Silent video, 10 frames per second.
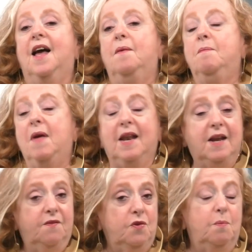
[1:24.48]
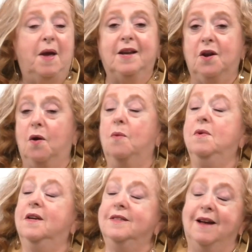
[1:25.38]
Many of you may know
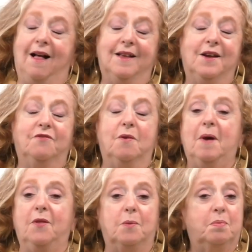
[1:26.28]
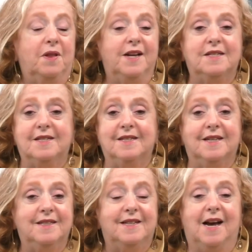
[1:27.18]
Natalia from other places
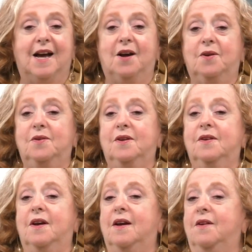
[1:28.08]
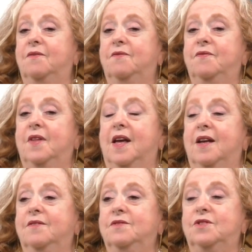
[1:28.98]
in town, um,
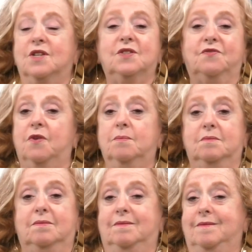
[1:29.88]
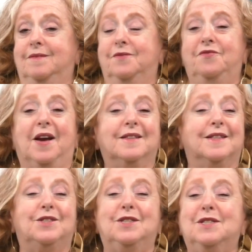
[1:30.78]
and just from the fact
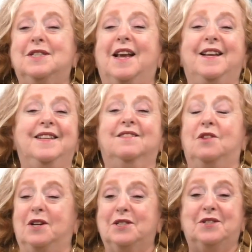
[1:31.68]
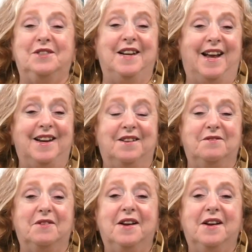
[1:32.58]
that she's a Gloucester native.